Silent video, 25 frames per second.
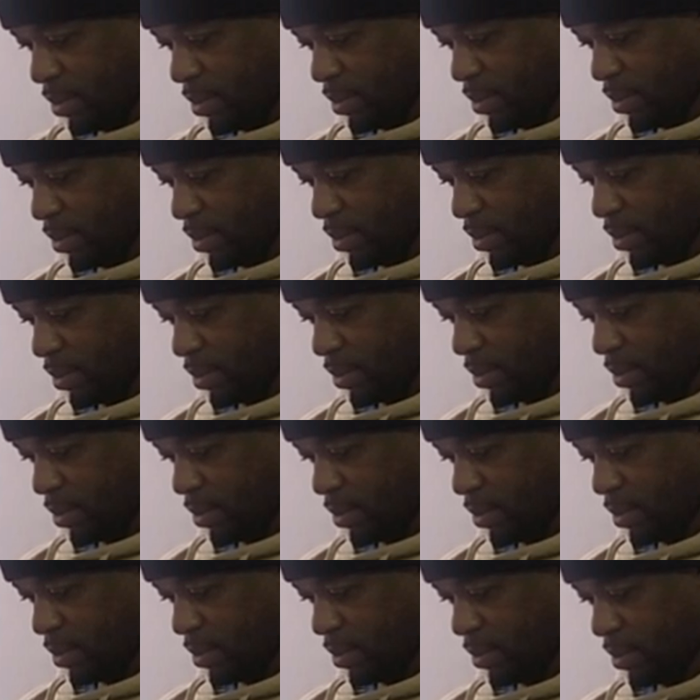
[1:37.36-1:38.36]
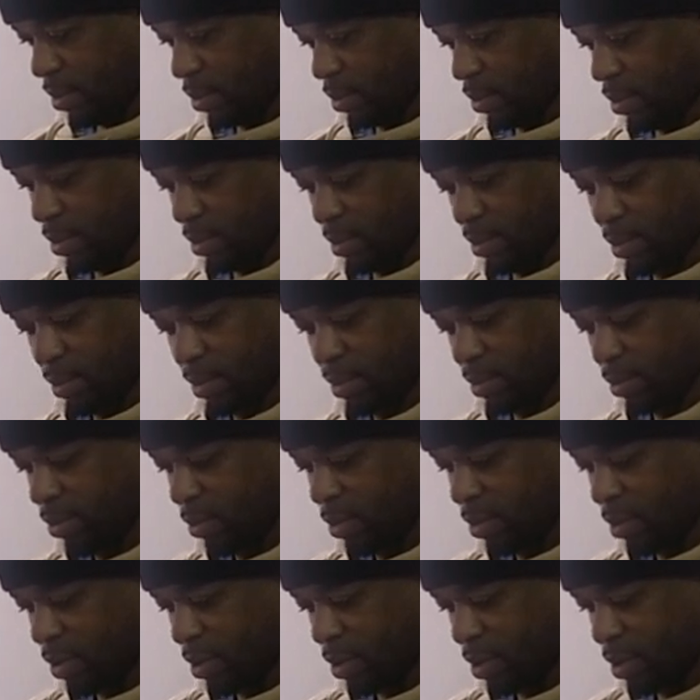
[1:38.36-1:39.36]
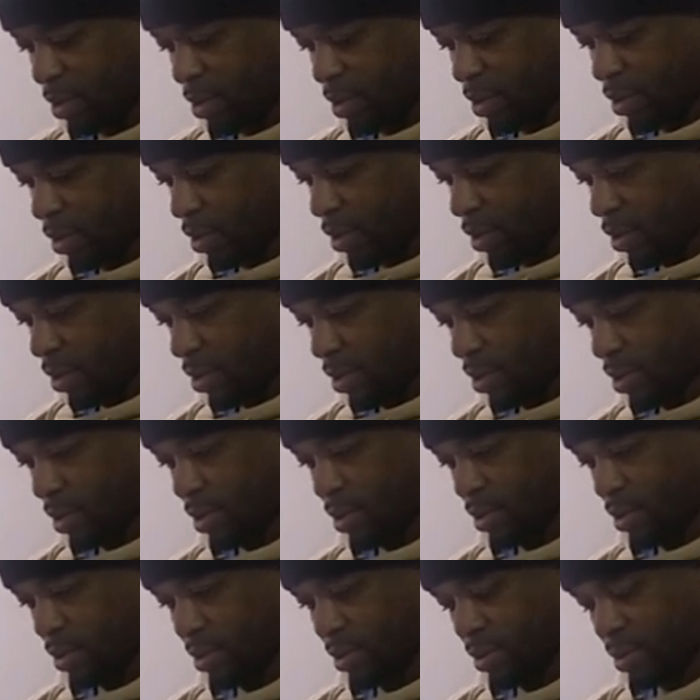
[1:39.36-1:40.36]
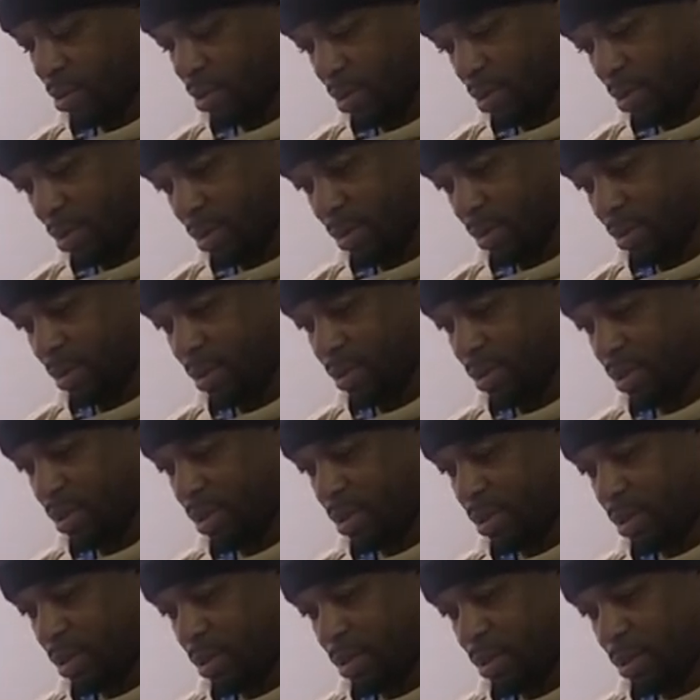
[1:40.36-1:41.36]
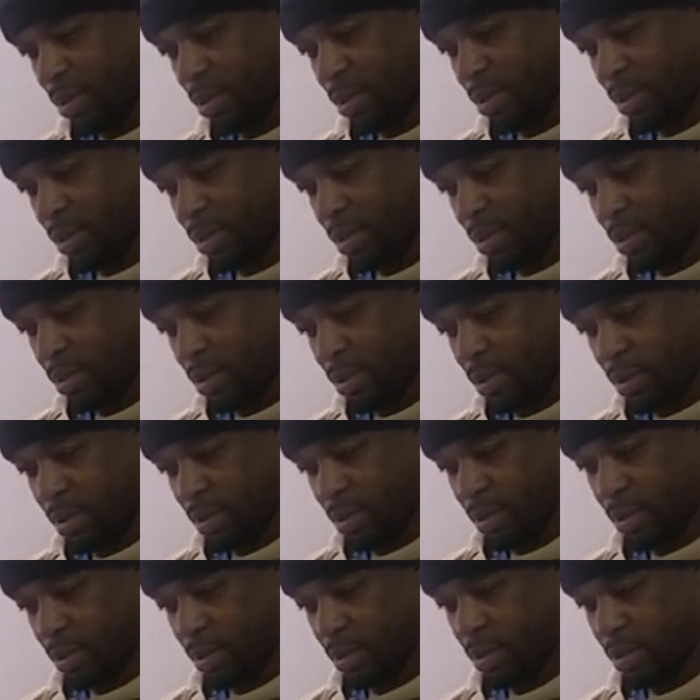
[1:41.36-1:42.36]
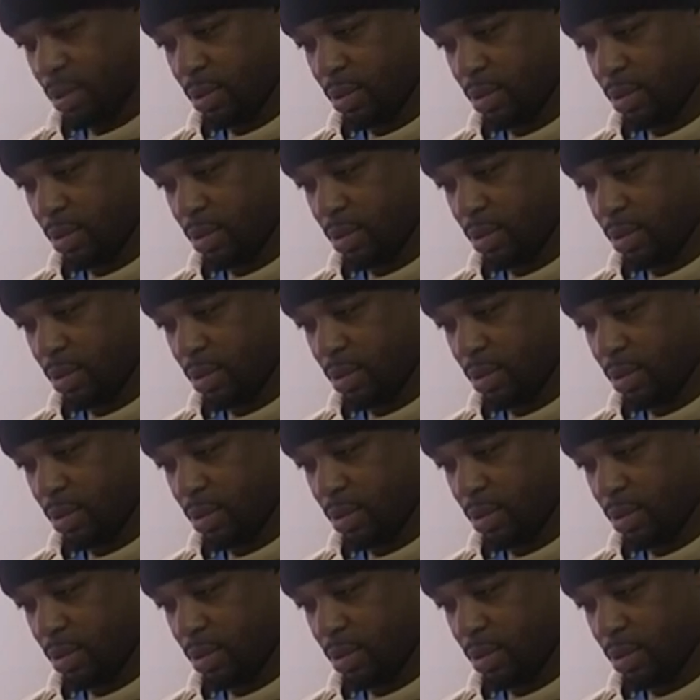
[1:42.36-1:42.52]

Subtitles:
No one is speaking in this clip.